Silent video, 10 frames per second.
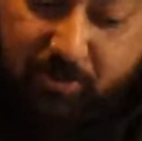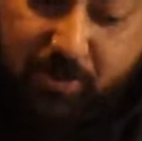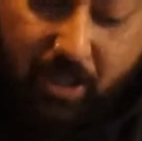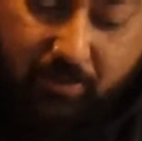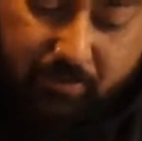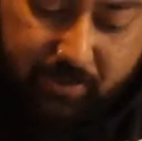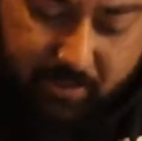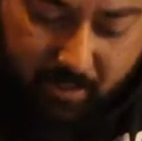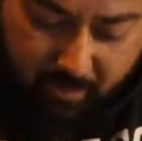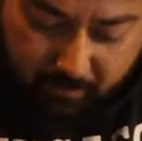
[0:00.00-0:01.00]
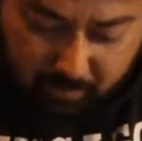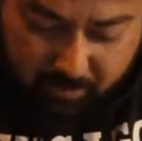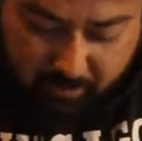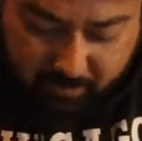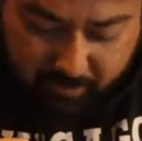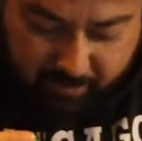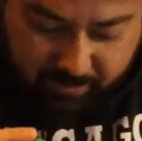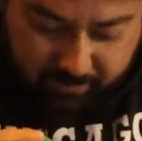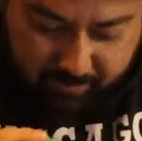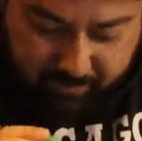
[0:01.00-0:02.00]
games, multiple
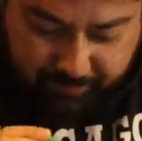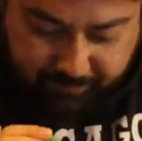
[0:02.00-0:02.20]
systems.